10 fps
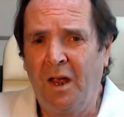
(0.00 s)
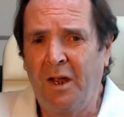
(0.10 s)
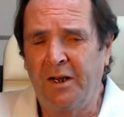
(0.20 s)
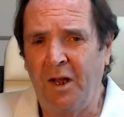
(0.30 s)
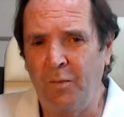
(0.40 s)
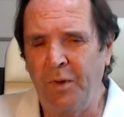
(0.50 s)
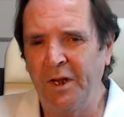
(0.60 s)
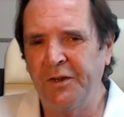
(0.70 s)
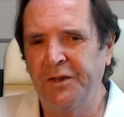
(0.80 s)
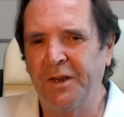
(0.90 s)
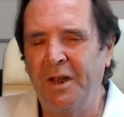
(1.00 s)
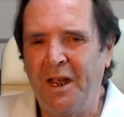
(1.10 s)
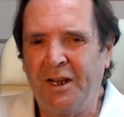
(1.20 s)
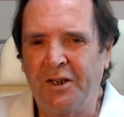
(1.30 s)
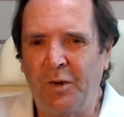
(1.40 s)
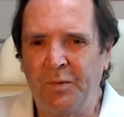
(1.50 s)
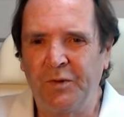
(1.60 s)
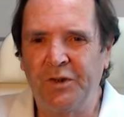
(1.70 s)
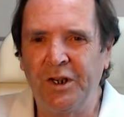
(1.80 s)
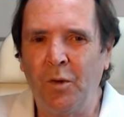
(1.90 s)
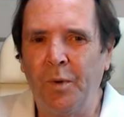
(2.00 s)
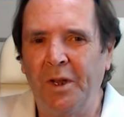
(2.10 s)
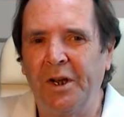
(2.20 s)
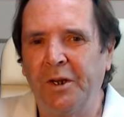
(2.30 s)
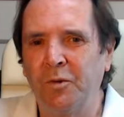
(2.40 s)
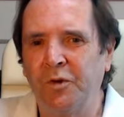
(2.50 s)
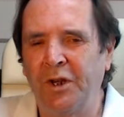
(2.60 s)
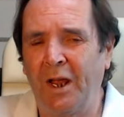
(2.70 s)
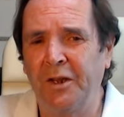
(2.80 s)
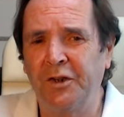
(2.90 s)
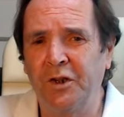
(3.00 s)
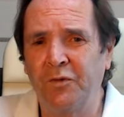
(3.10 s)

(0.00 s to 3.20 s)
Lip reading: Now, plus the different geopolitical challenges,